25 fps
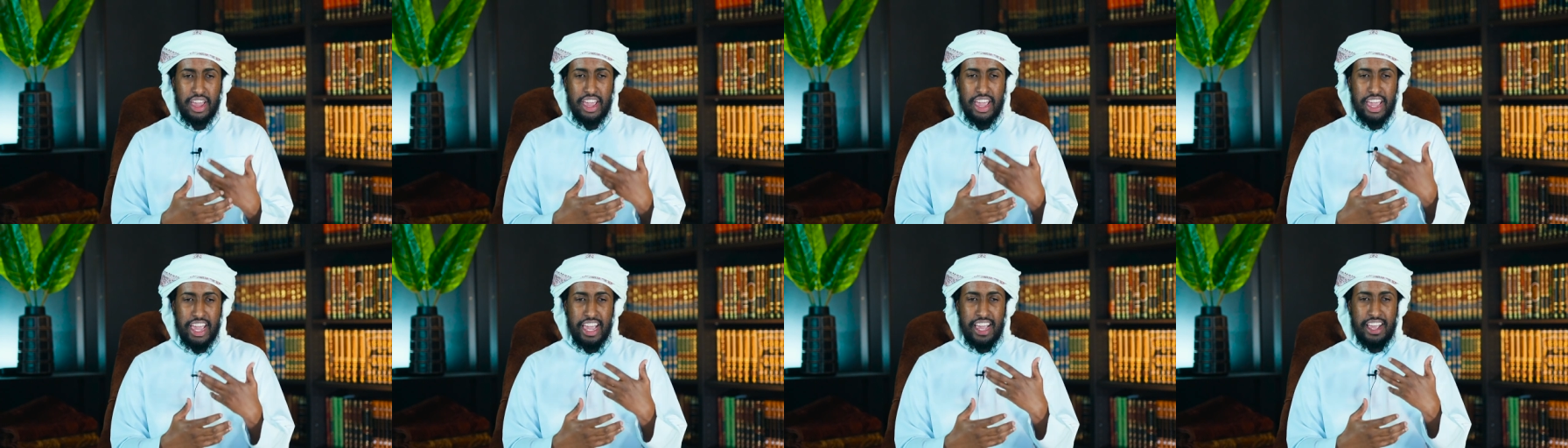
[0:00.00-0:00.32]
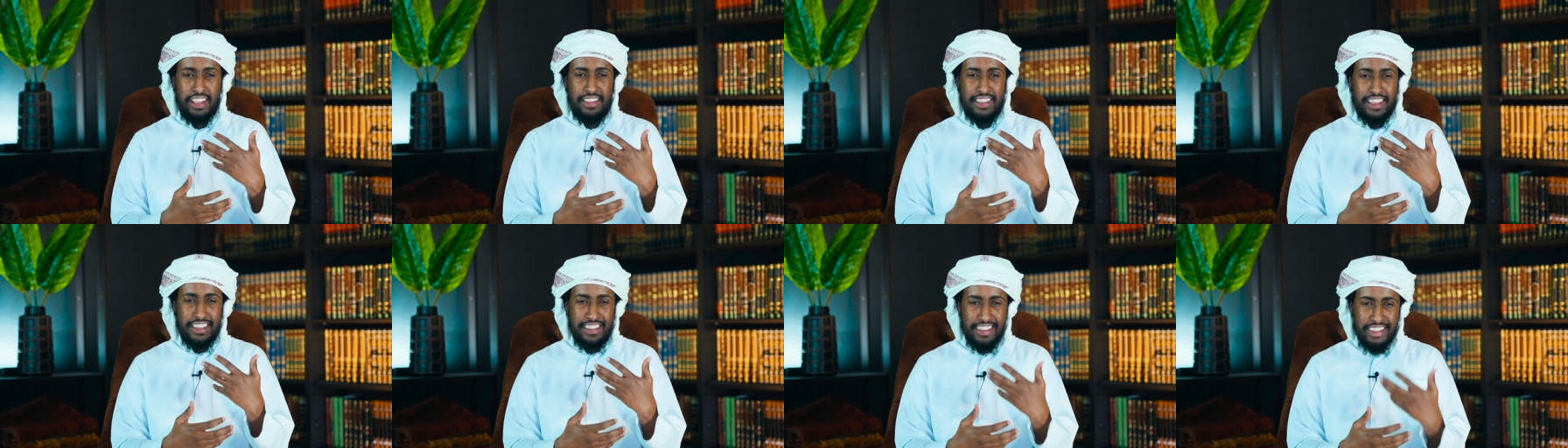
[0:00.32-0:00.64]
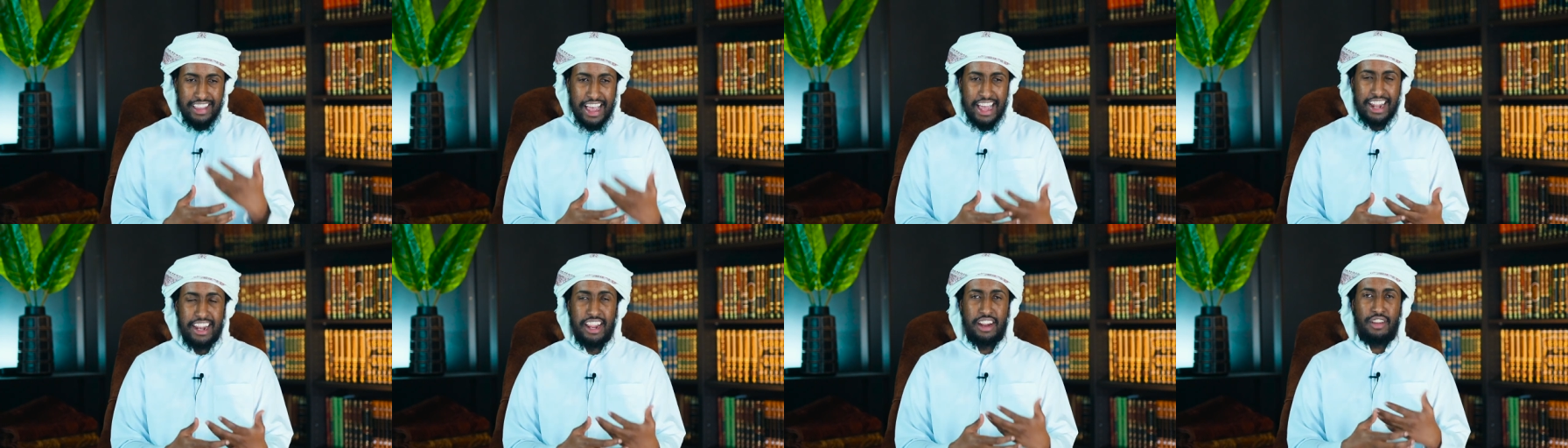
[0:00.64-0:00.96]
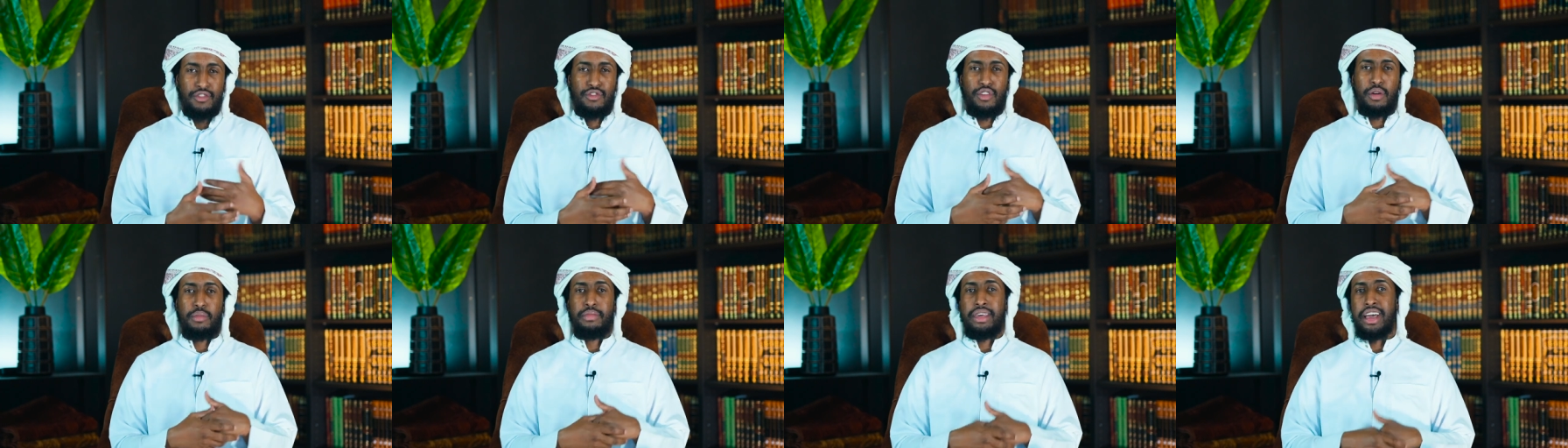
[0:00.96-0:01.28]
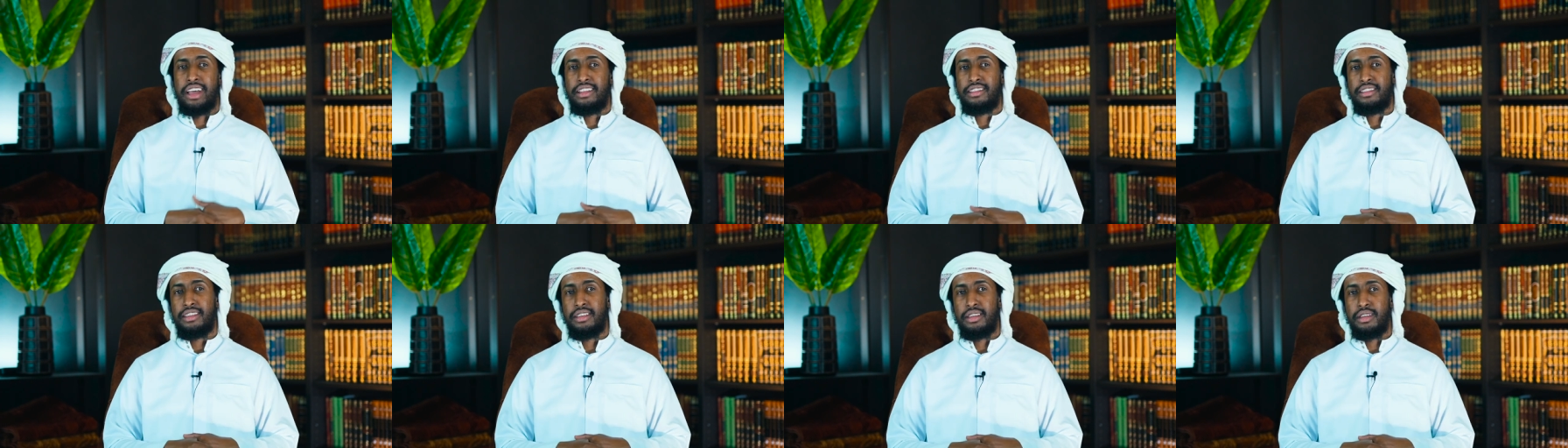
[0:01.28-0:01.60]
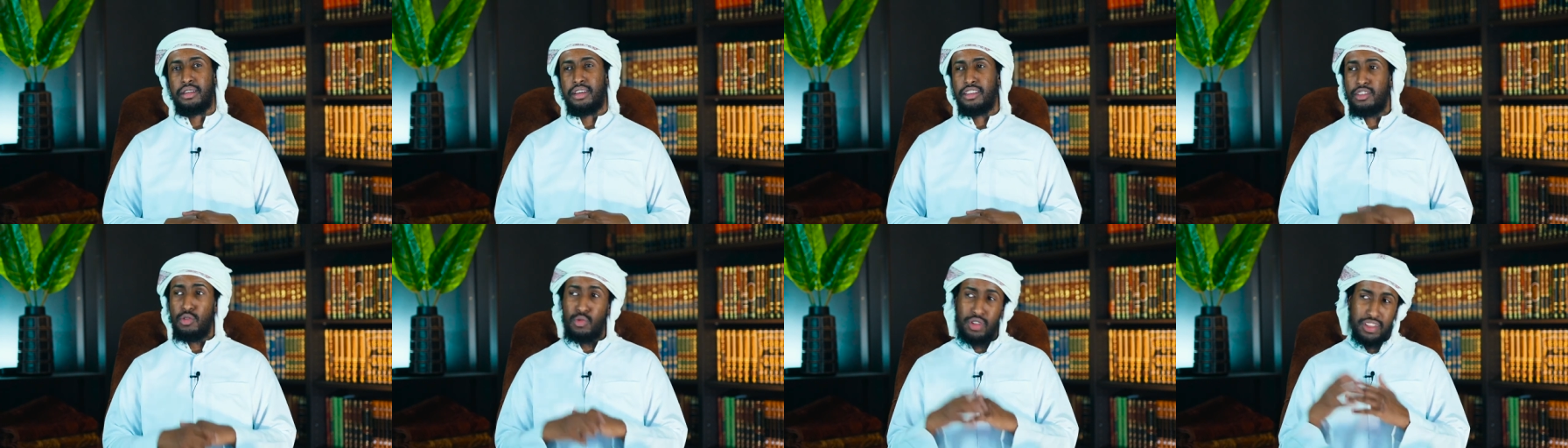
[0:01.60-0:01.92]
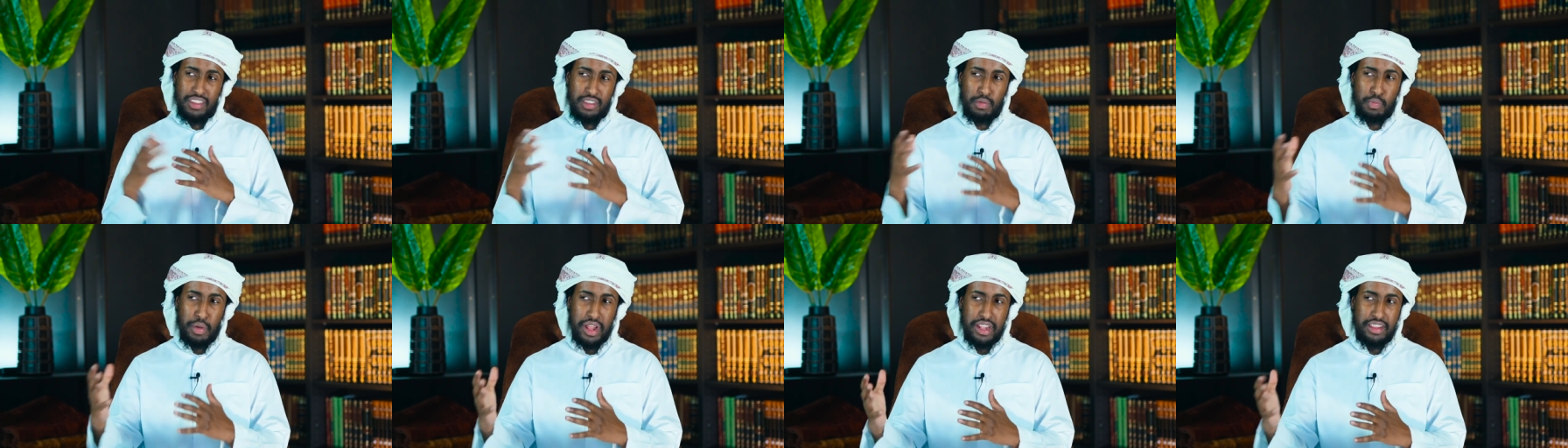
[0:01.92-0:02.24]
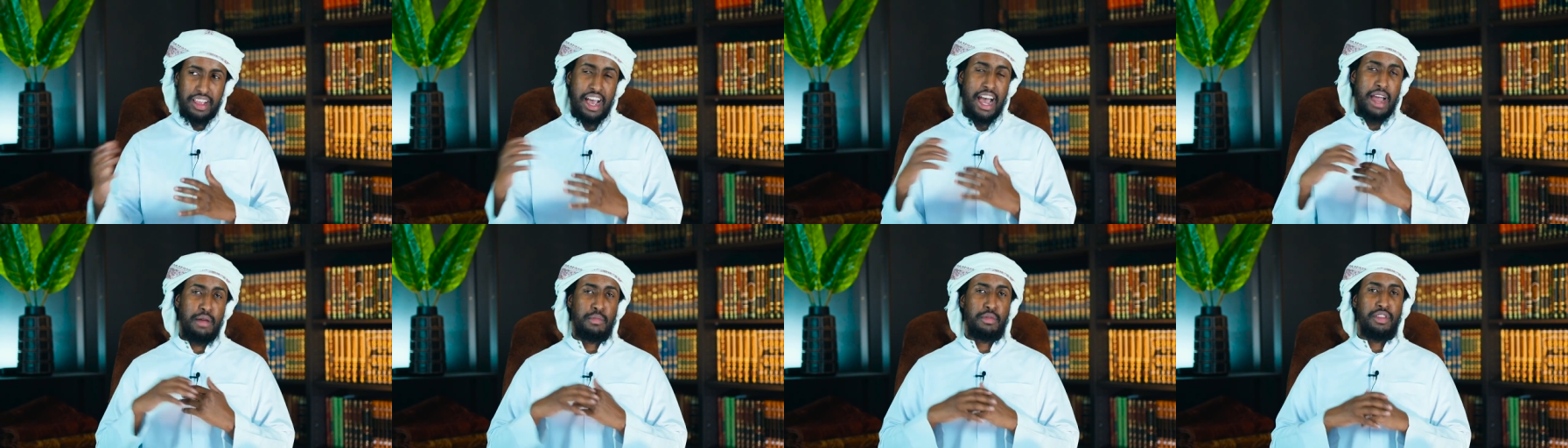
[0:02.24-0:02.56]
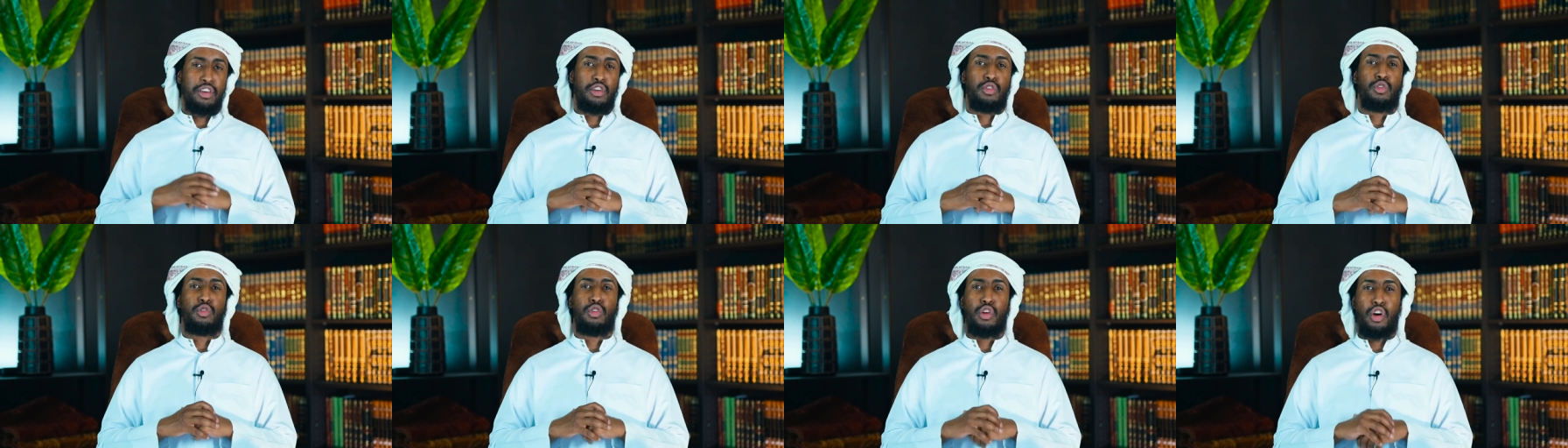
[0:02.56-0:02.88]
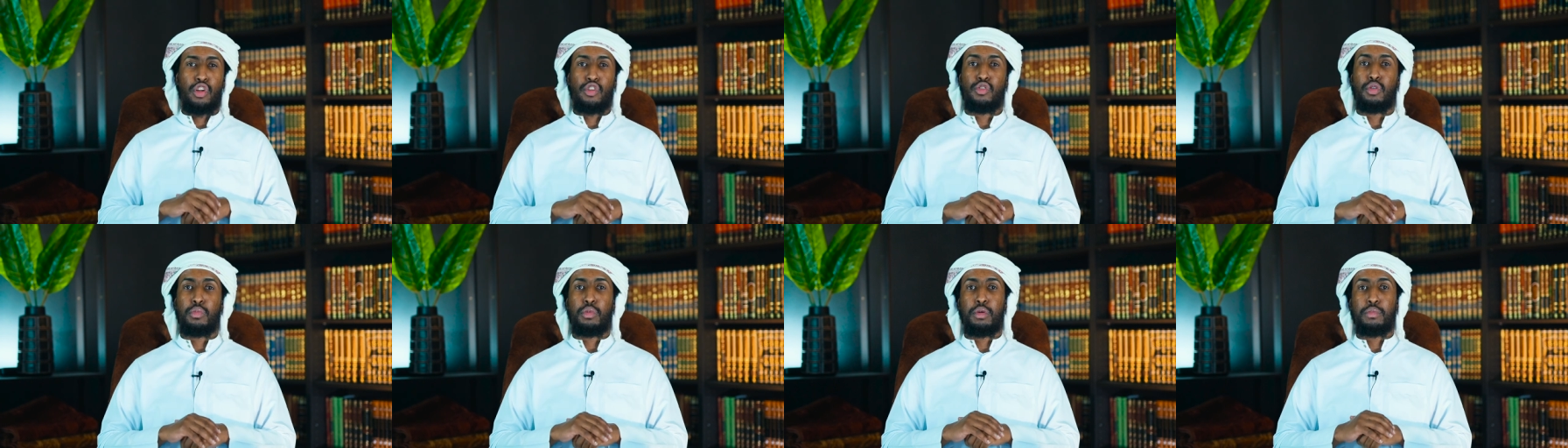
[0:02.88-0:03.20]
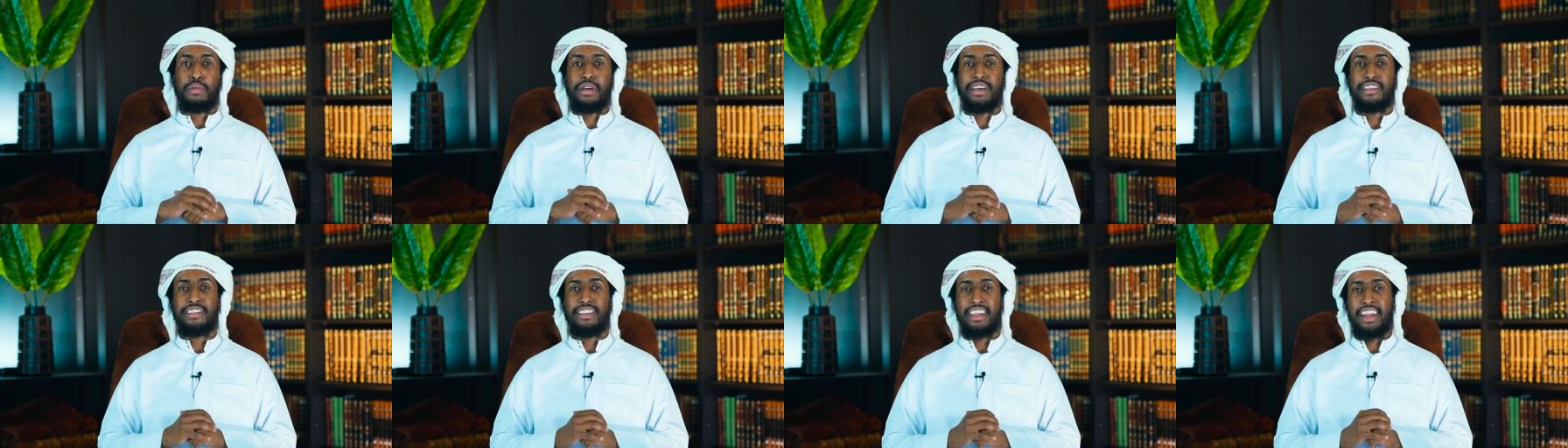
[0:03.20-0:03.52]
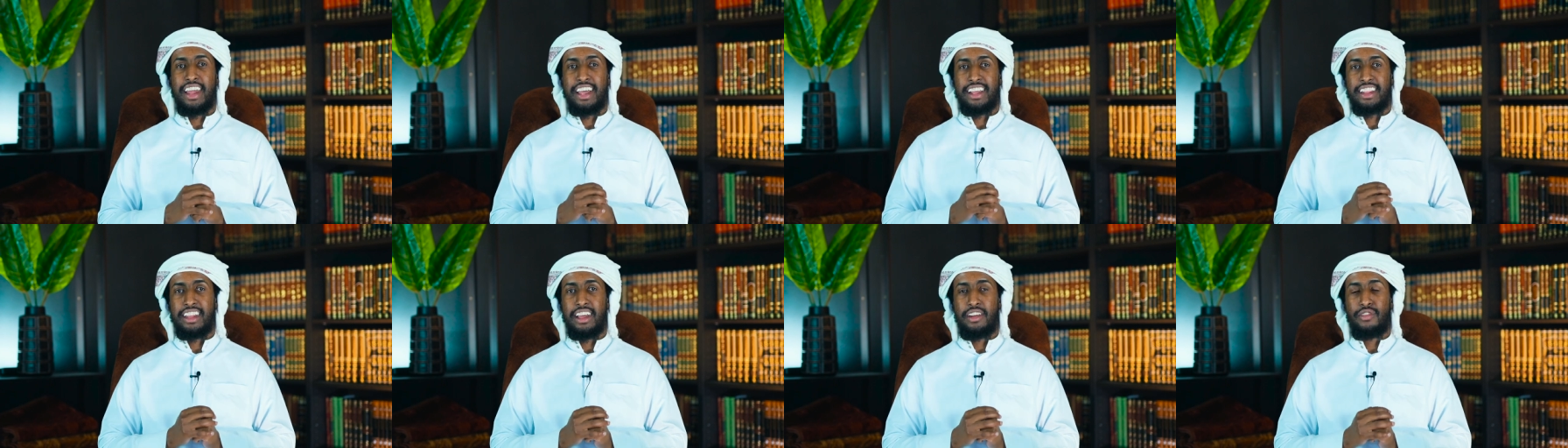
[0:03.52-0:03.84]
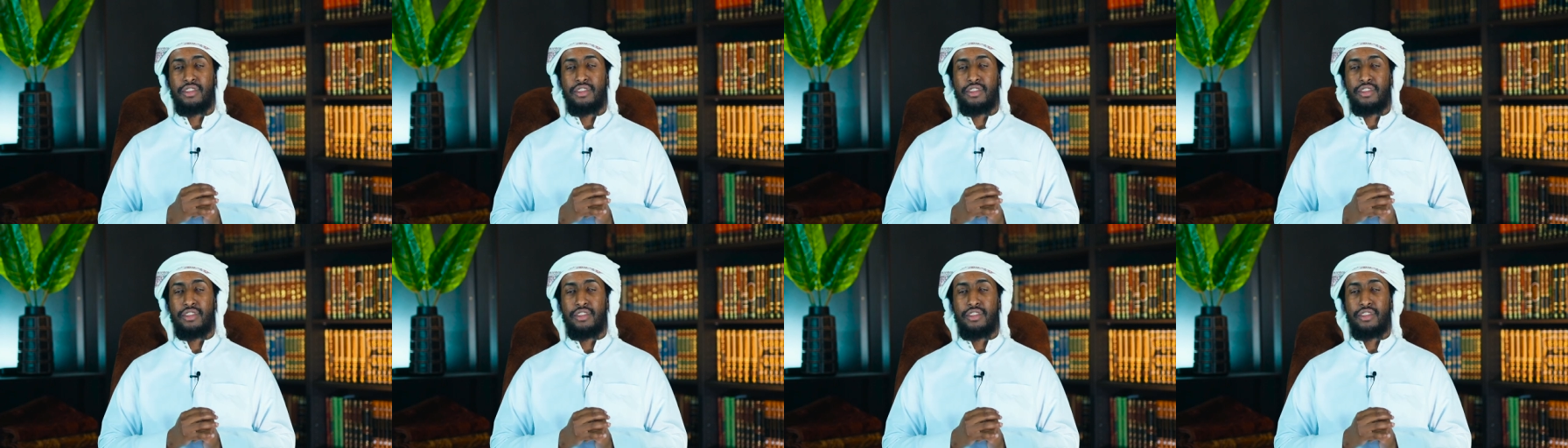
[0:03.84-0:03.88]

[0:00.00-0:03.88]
is saddened from that because he wants to spend time with an honorable person like that,